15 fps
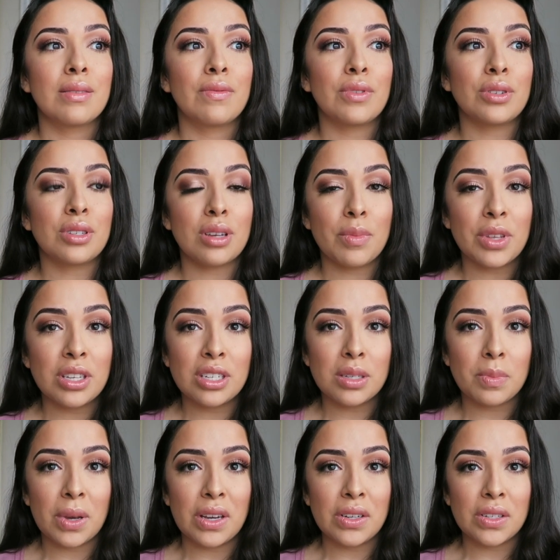for some of
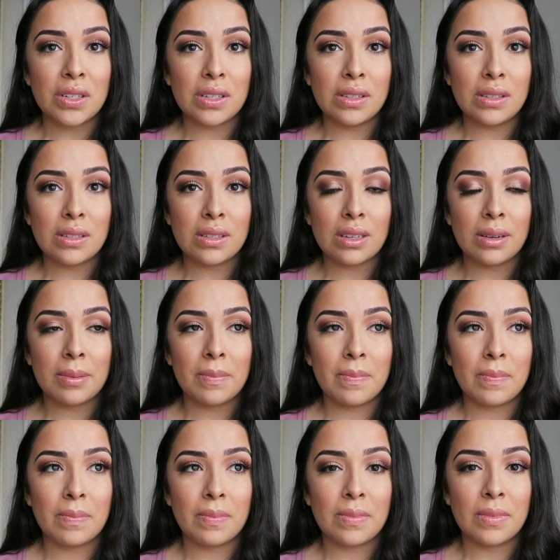these patients,
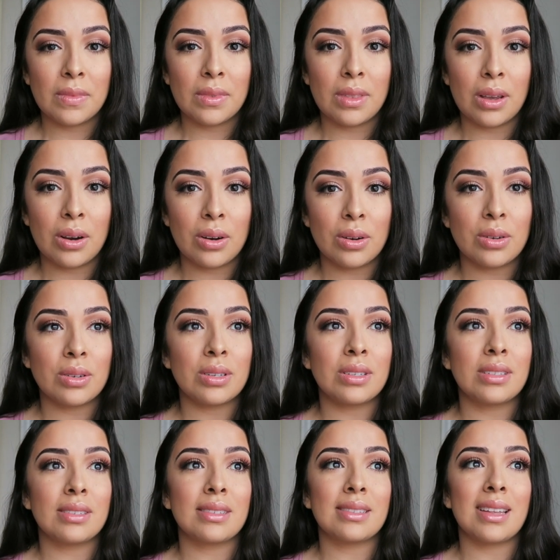there
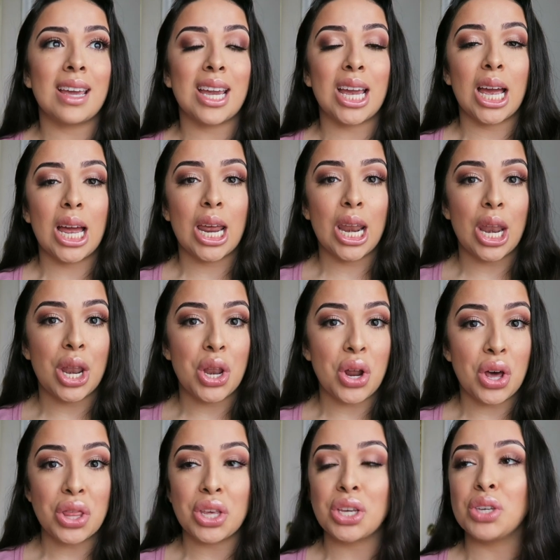is like
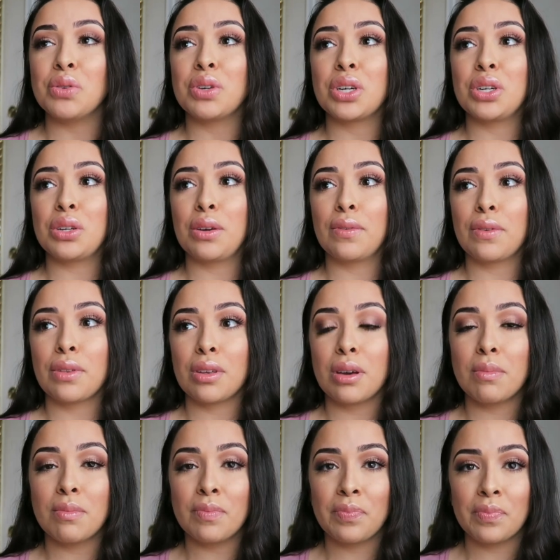nothing you can do for
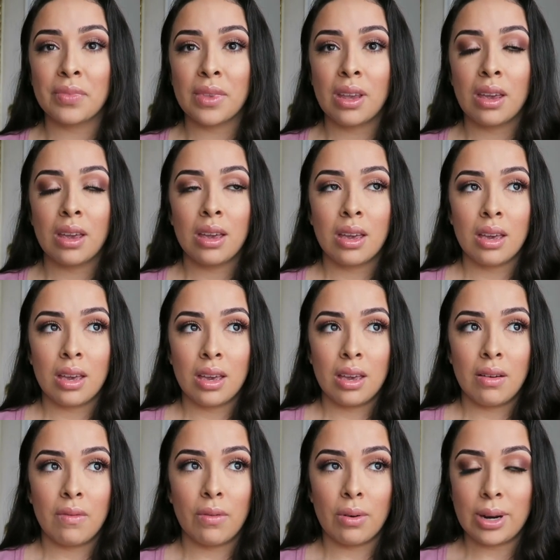them.
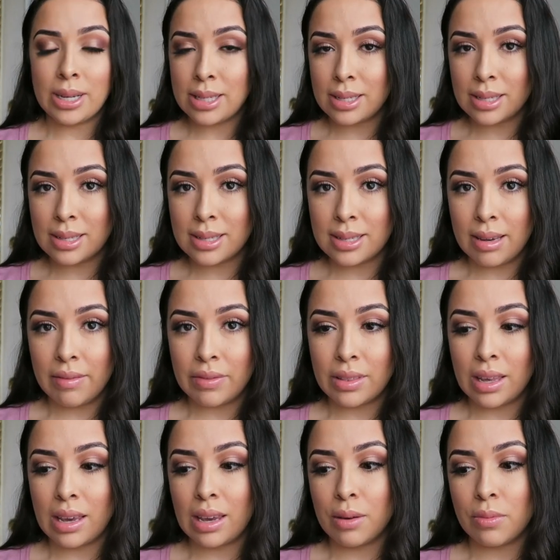For instance, if
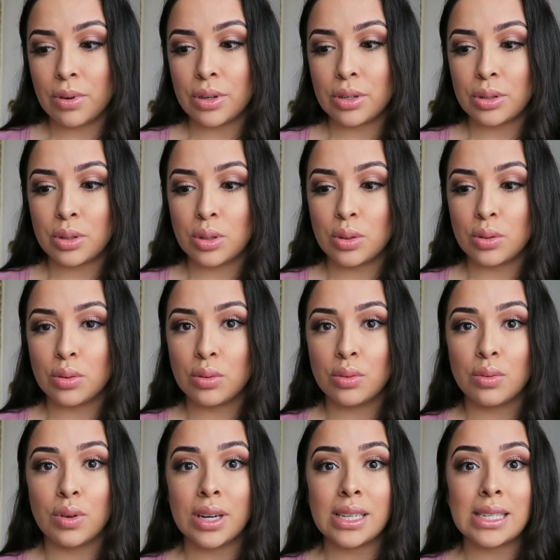they were
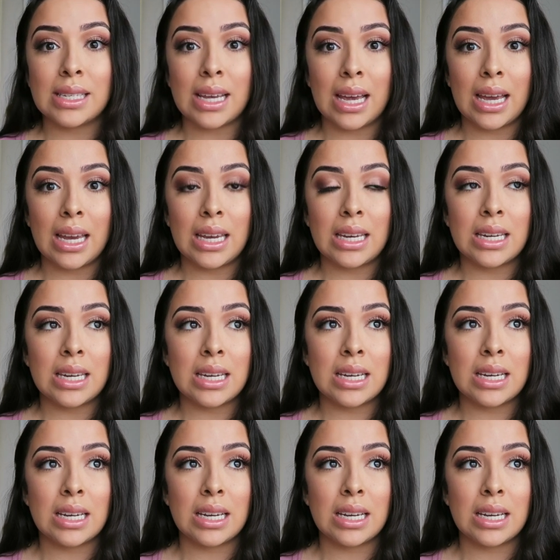to sign